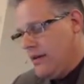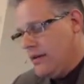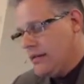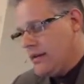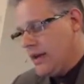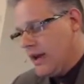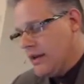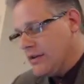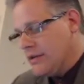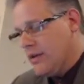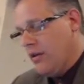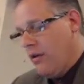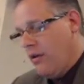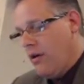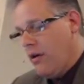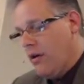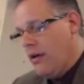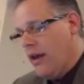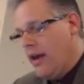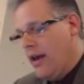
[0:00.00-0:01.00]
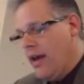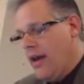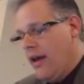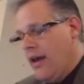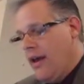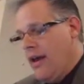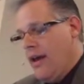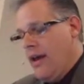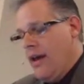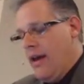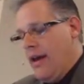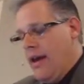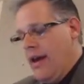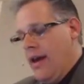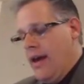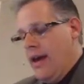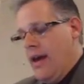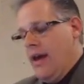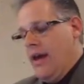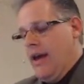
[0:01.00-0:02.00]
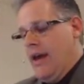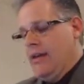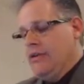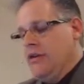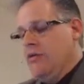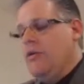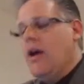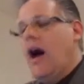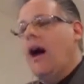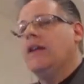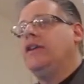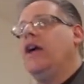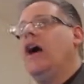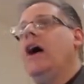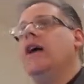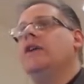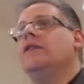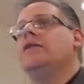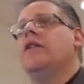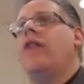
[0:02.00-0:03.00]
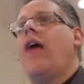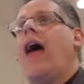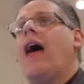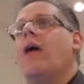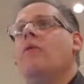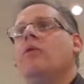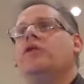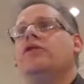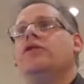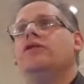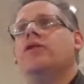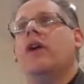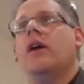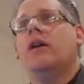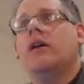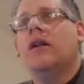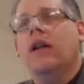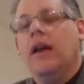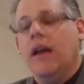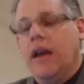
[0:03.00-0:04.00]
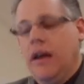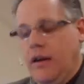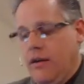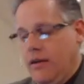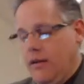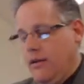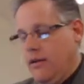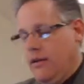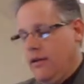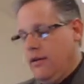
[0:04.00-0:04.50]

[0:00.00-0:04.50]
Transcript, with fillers: says the Lord and do not touch that which is unclean,